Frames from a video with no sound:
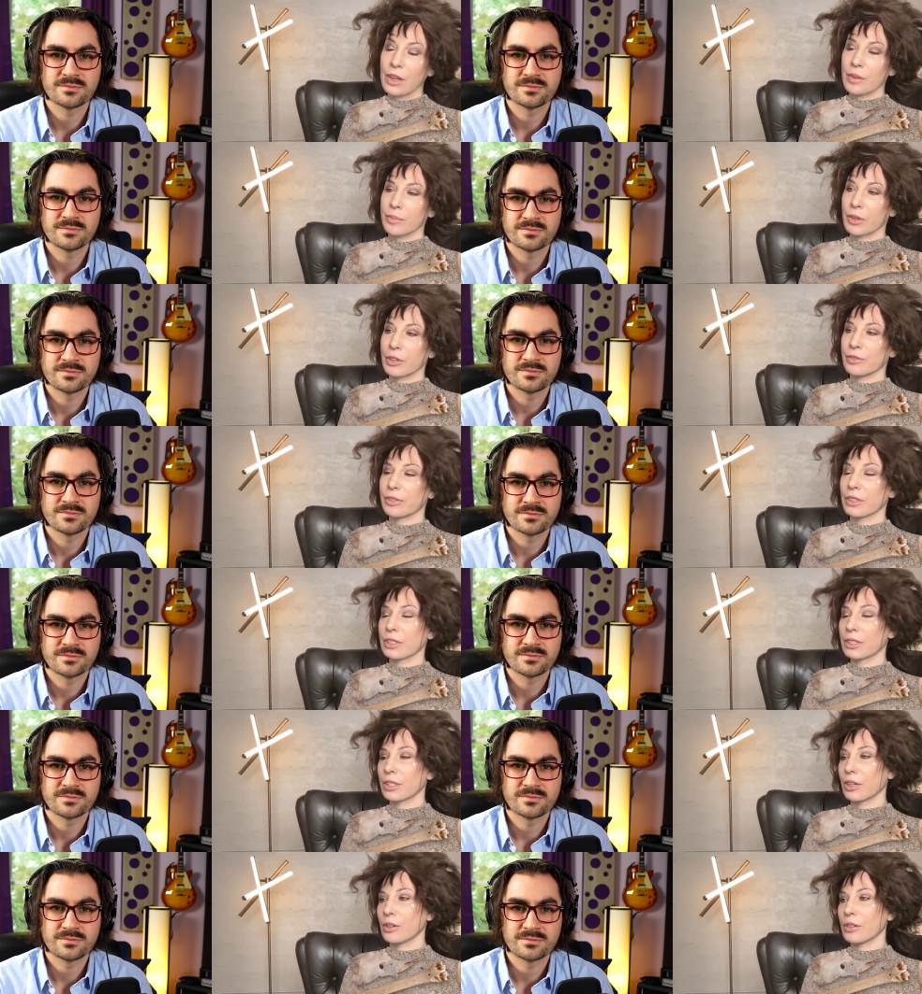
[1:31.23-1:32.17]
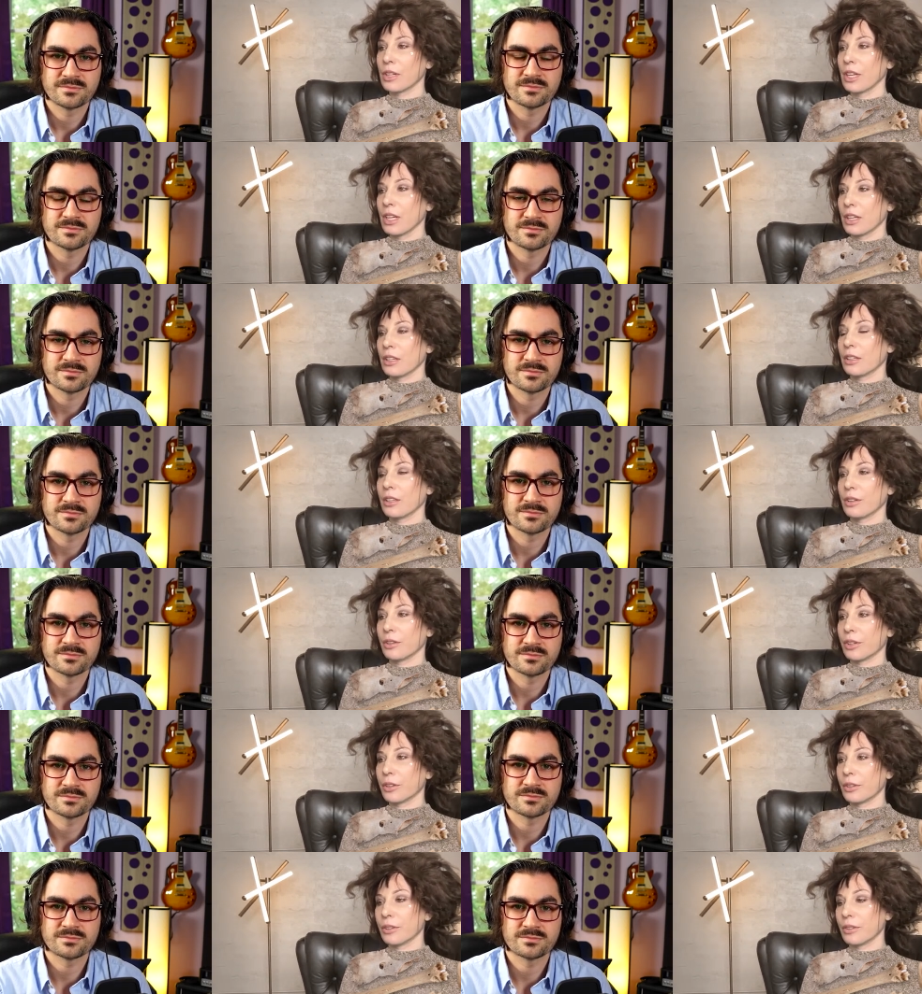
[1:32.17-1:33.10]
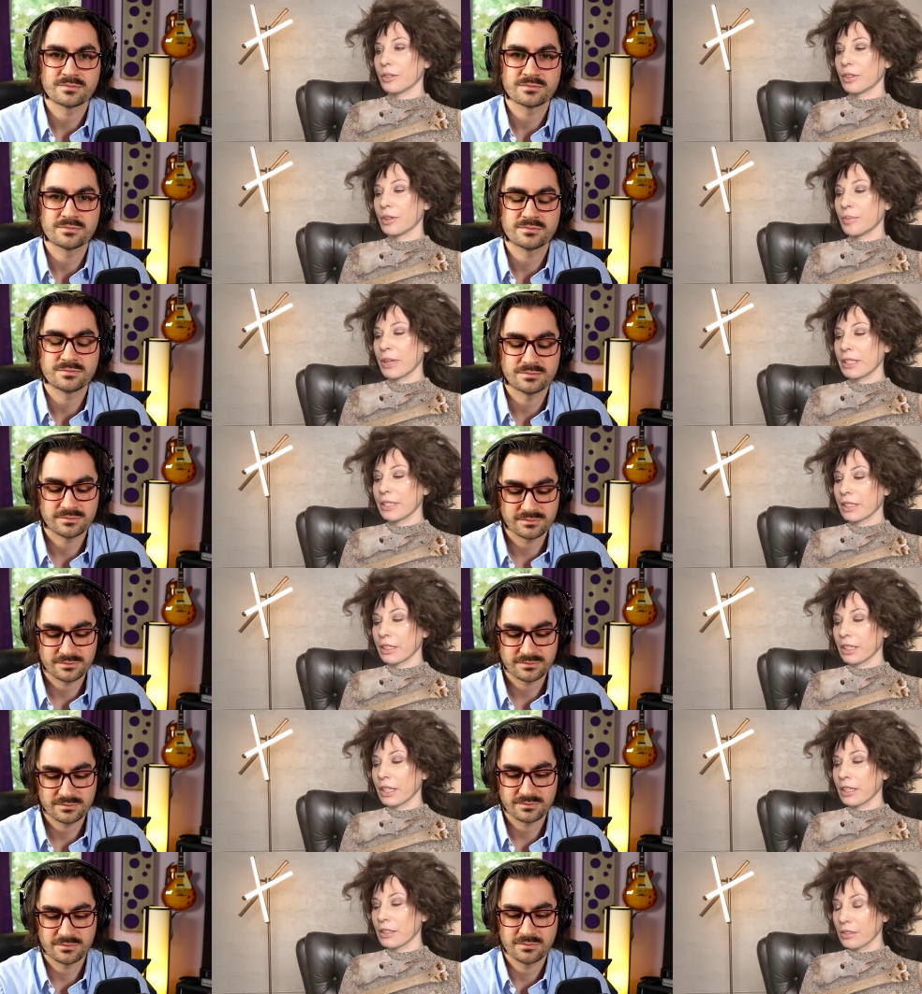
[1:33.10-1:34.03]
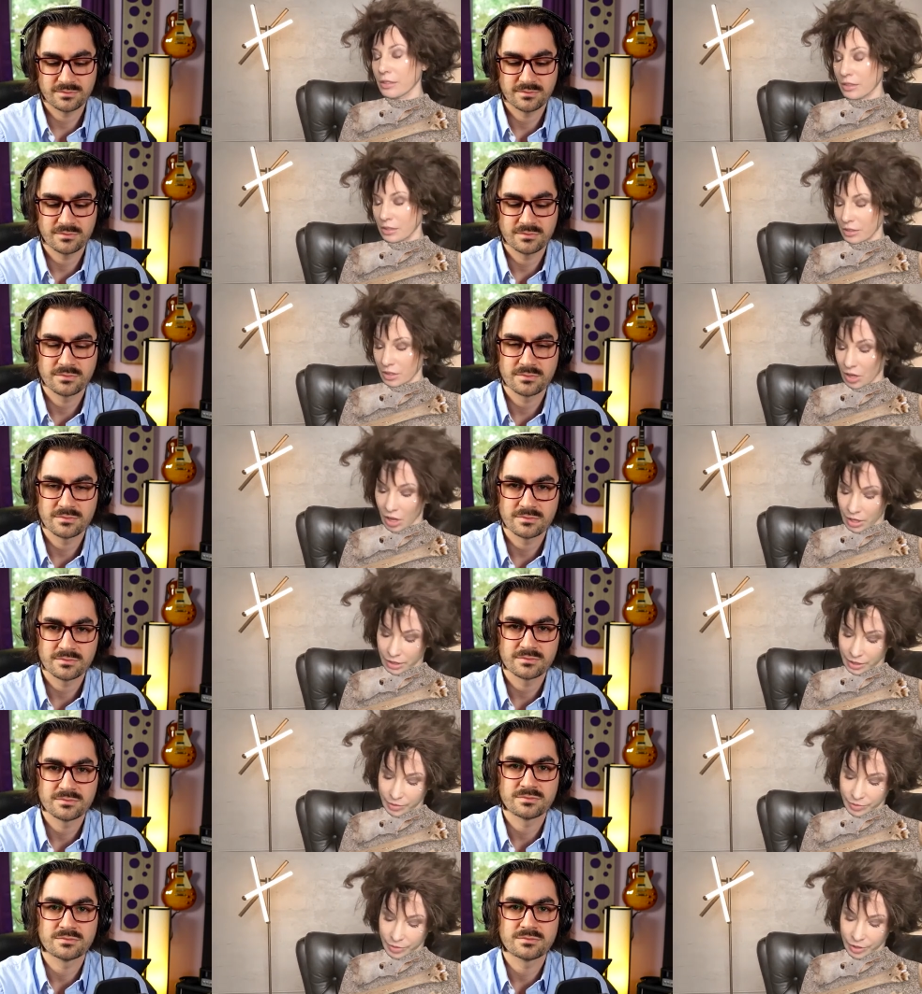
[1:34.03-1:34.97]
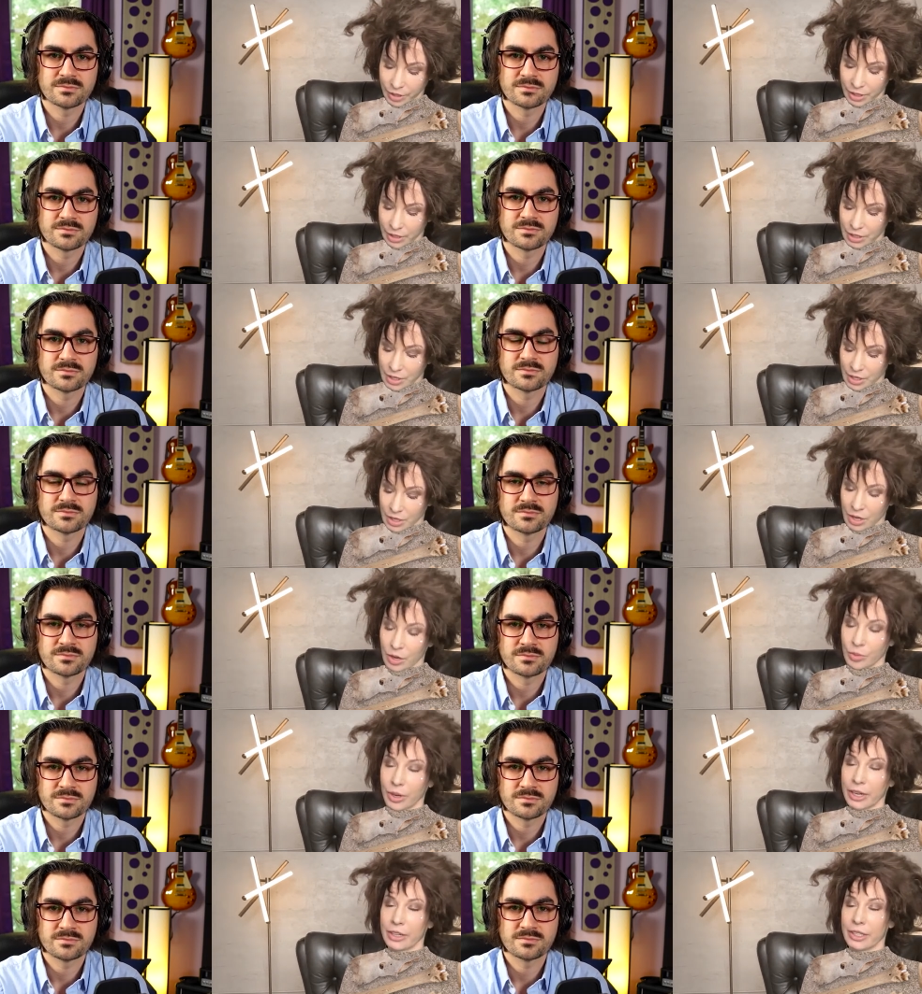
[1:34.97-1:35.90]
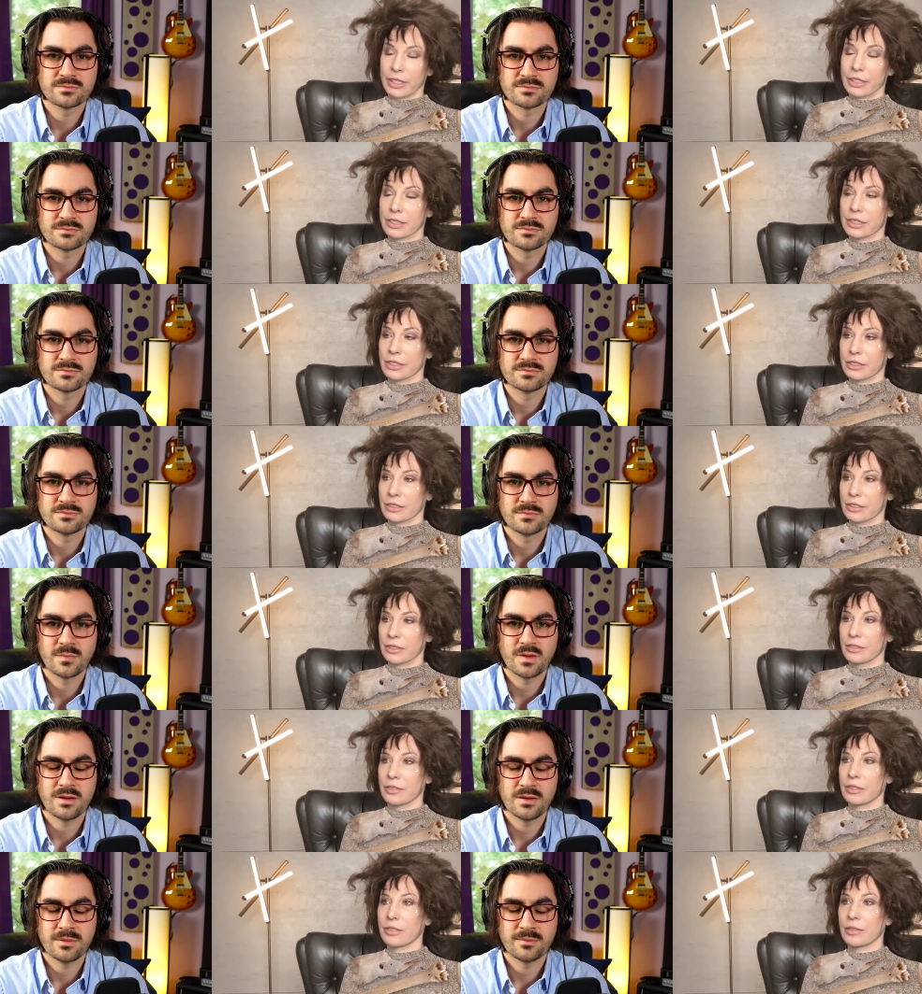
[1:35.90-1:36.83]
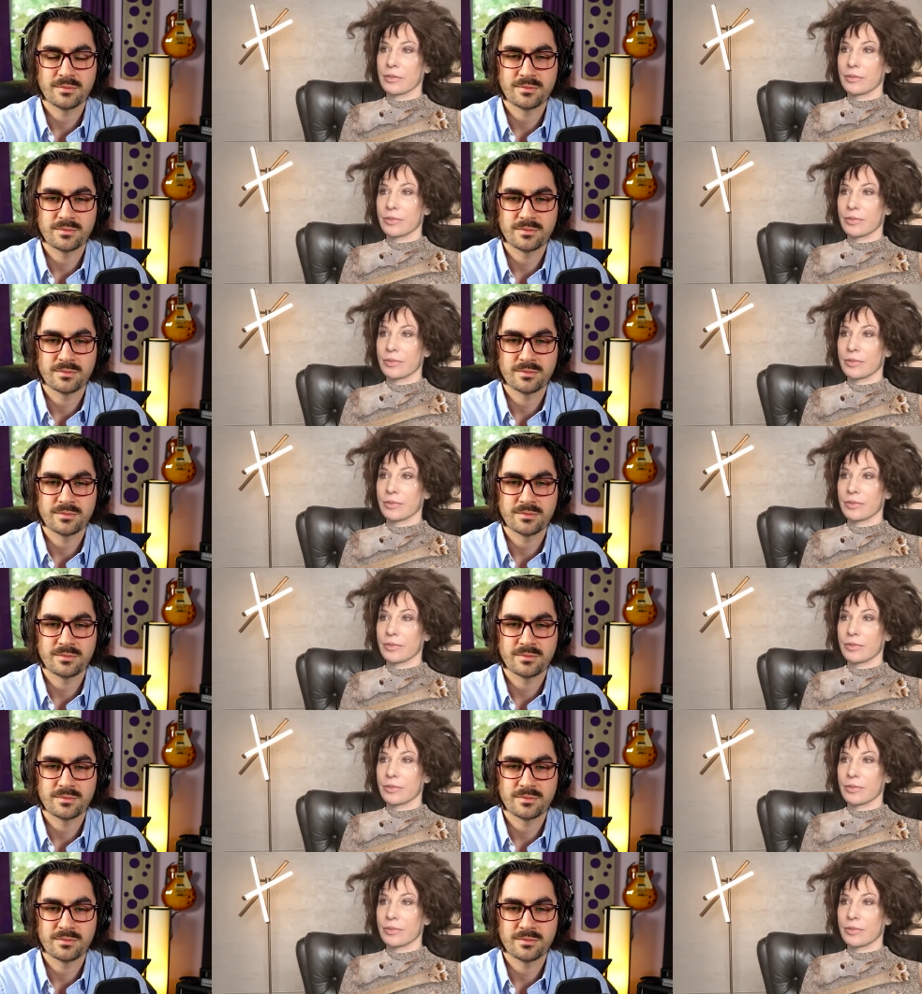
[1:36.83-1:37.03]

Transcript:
Speaker 1: Beautiful. So you know you're you're basically calling for awareness yeah.